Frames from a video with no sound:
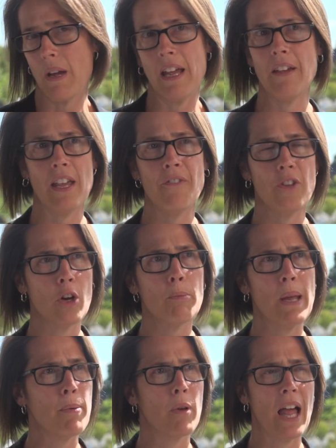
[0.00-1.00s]
If young
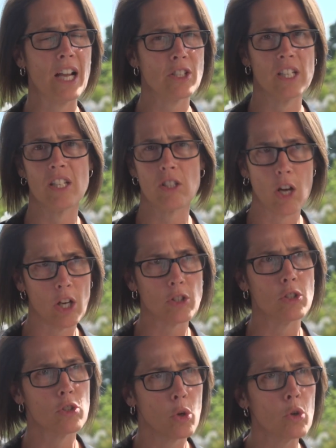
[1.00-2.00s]
people actually start
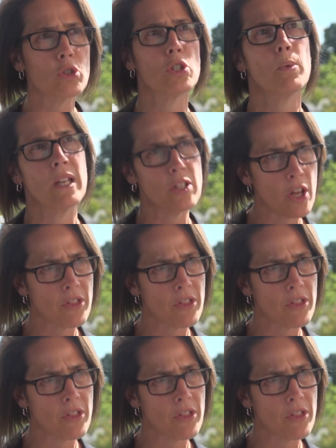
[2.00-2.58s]
to talk to each